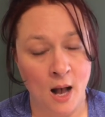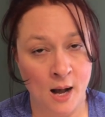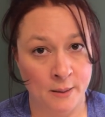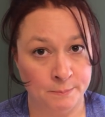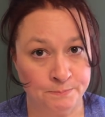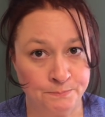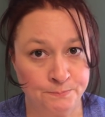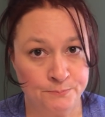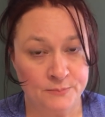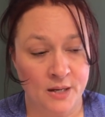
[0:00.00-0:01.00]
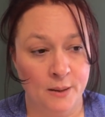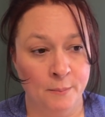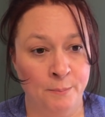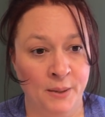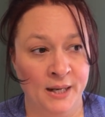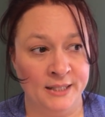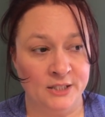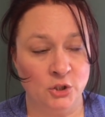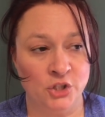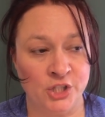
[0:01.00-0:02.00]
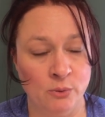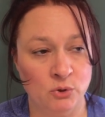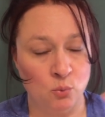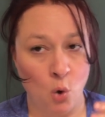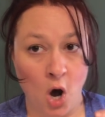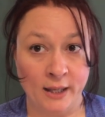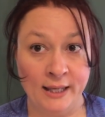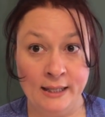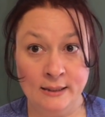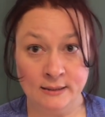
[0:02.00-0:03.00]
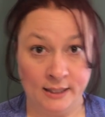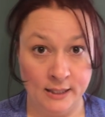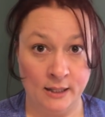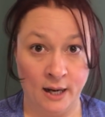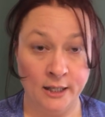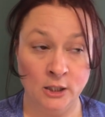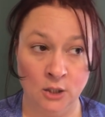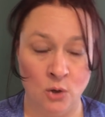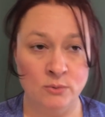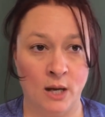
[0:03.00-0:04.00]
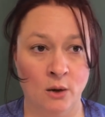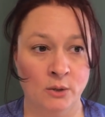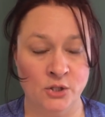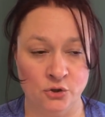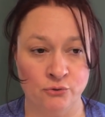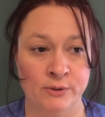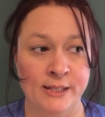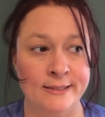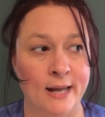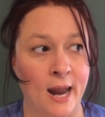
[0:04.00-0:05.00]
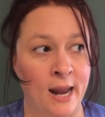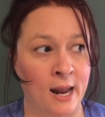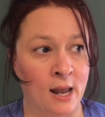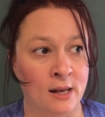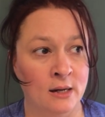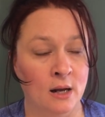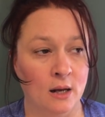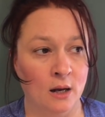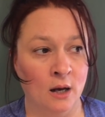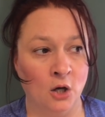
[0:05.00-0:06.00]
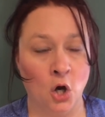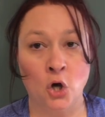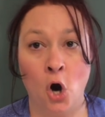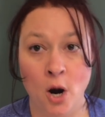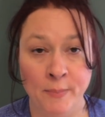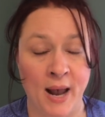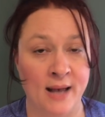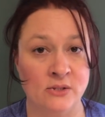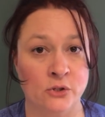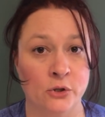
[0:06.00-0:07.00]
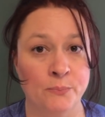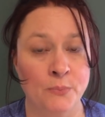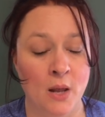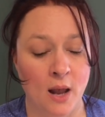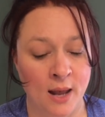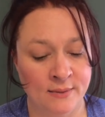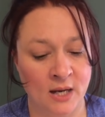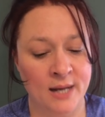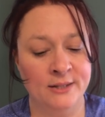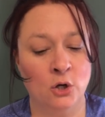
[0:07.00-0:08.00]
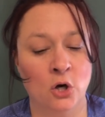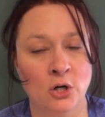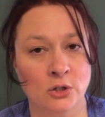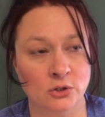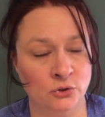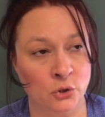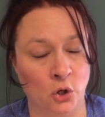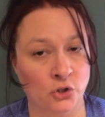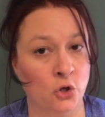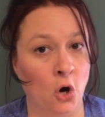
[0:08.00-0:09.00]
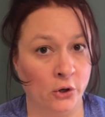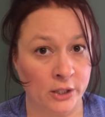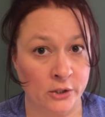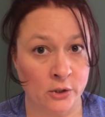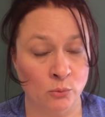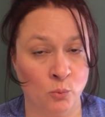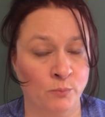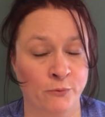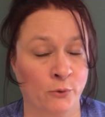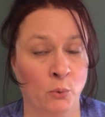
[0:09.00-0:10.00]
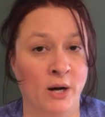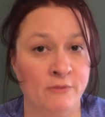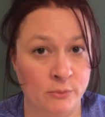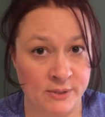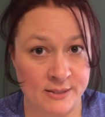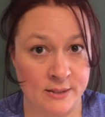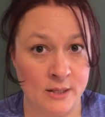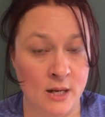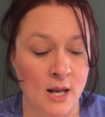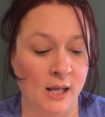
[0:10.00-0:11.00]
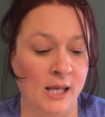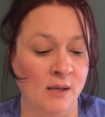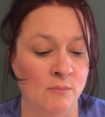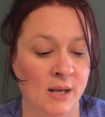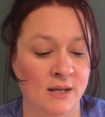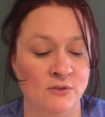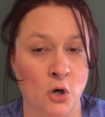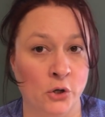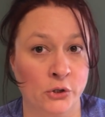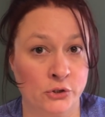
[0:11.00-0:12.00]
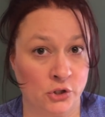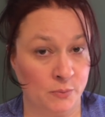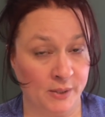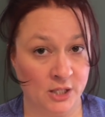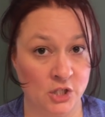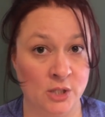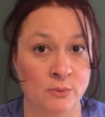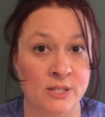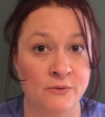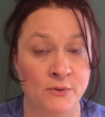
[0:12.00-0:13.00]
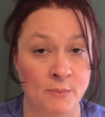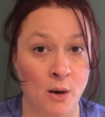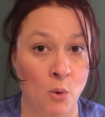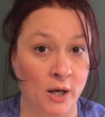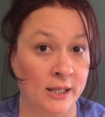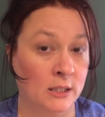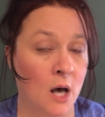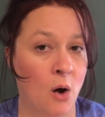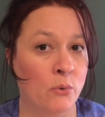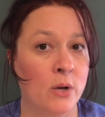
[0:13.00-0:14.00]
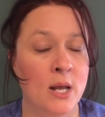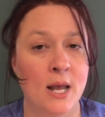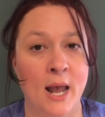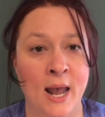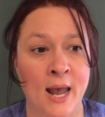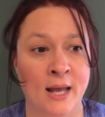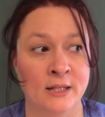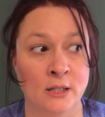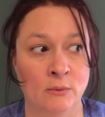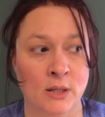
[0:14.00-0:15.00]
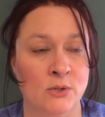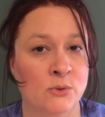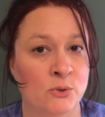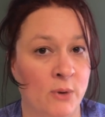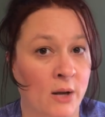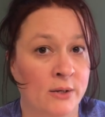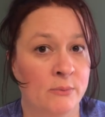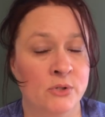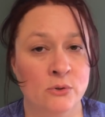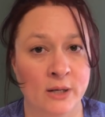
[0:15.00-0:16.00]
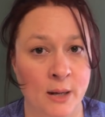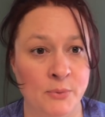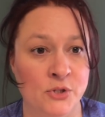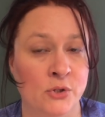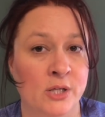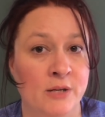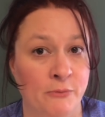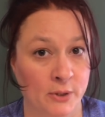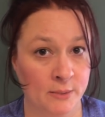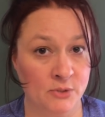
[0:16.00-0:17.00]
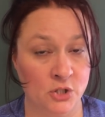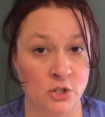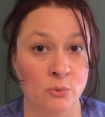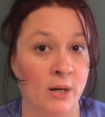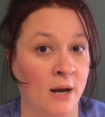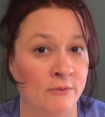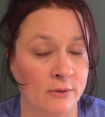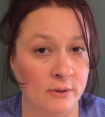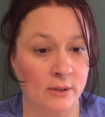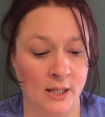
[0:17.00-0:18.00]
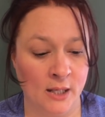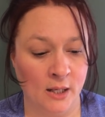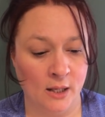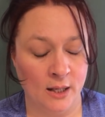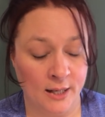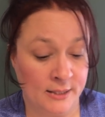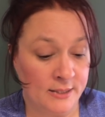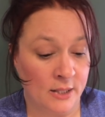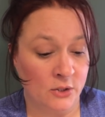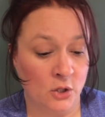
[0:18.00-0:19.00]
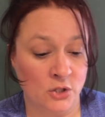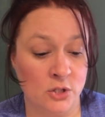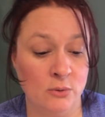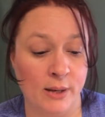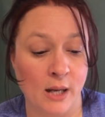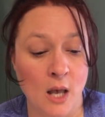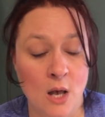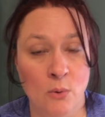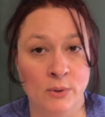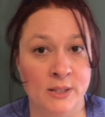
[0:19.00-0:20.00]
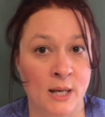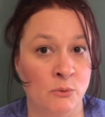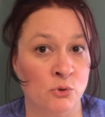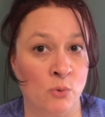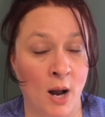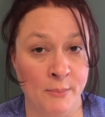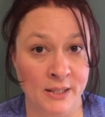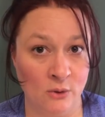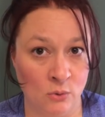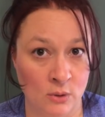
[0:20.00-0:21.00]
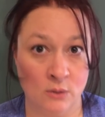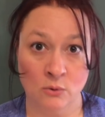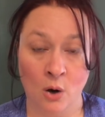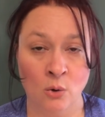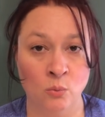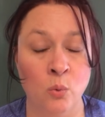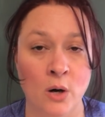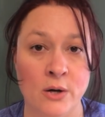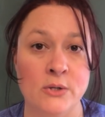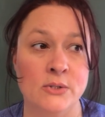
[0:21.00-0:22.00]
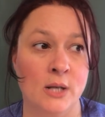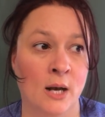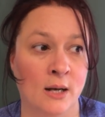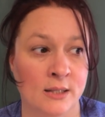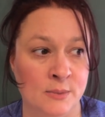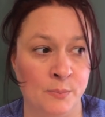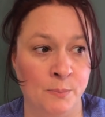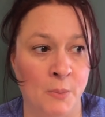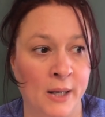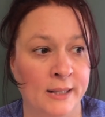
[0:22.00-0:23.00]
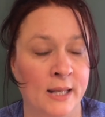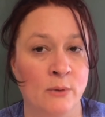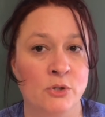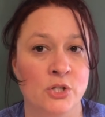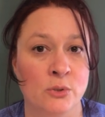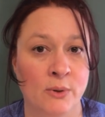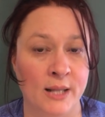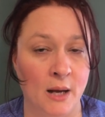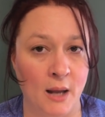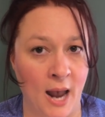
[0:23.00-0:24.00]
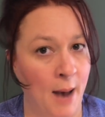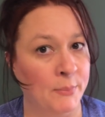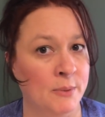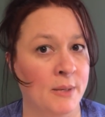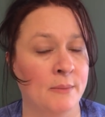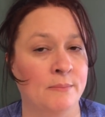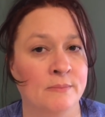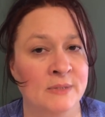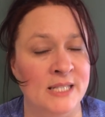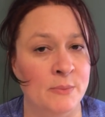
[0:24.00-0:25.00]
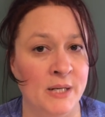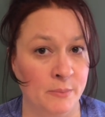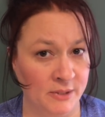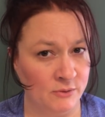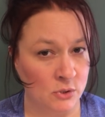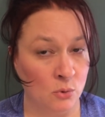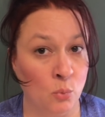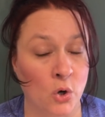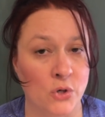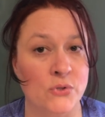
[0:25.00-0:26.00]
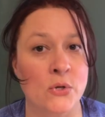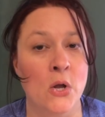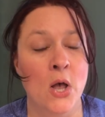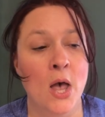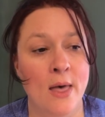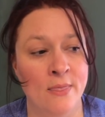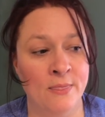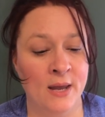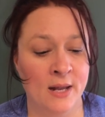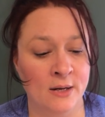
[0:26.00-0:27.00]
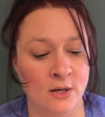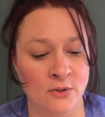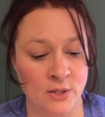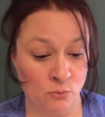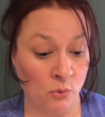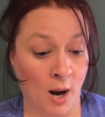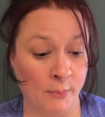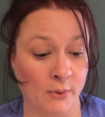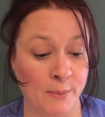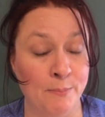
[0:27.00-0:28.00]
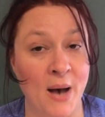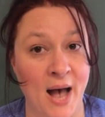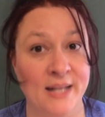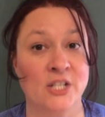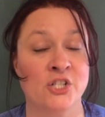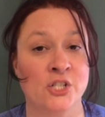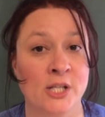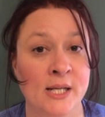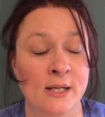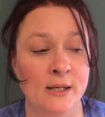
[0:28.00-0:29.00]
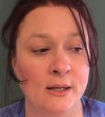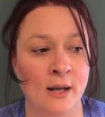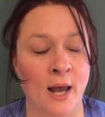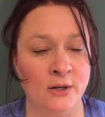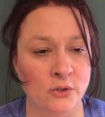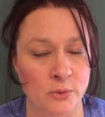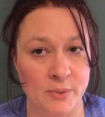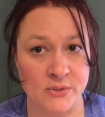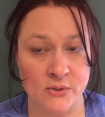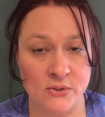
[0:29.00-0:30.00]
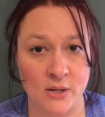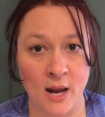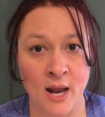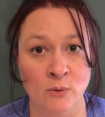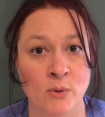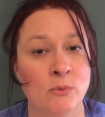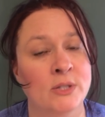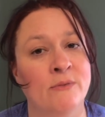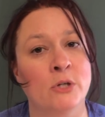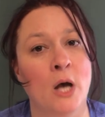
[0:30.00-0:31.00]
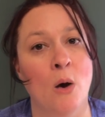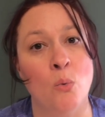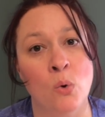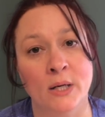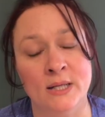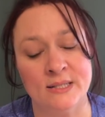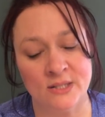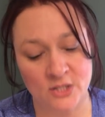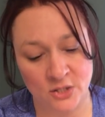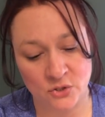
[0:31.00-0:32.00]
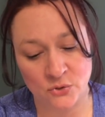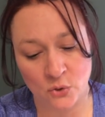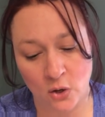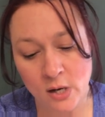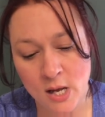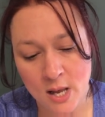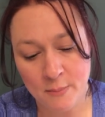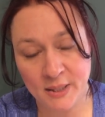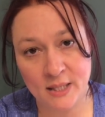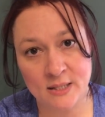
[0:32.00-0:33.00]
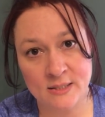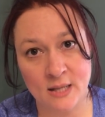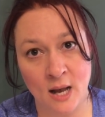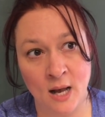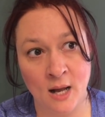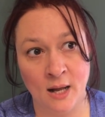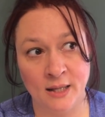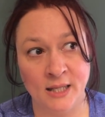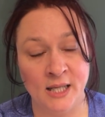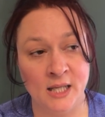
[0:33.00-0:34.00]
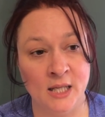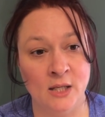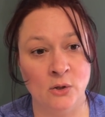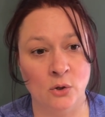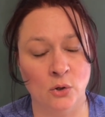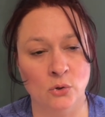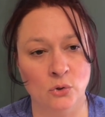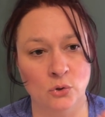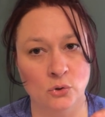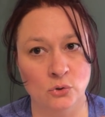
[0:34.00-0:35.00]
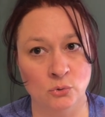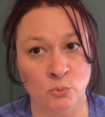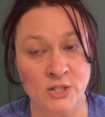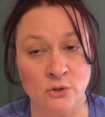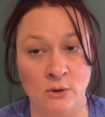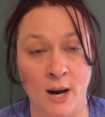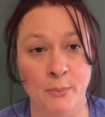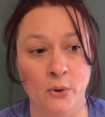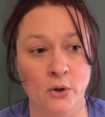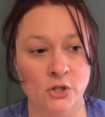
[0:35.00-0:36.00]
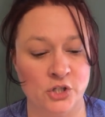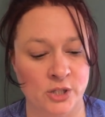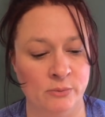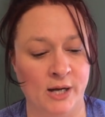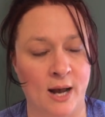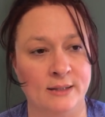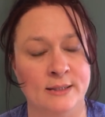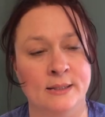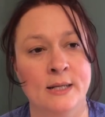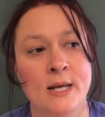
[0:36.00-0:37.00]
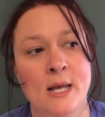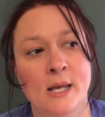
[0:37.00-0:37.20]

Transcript: Um, but she was walking late at night alone down a street and a, a car passed her and the guy in the car the car targeted her for whatever reason he may have targeted her just because she was a female walking alone and no one else was around and it was a great opportunity for him to do whatever he had intended on doing whether that was robbing or or worse uh, his body language and the way that happened may leads me to believe is a little worse than than robbery. But she handled her business, and we will never know what his intentions are because uh, he went to grab her. She reacted.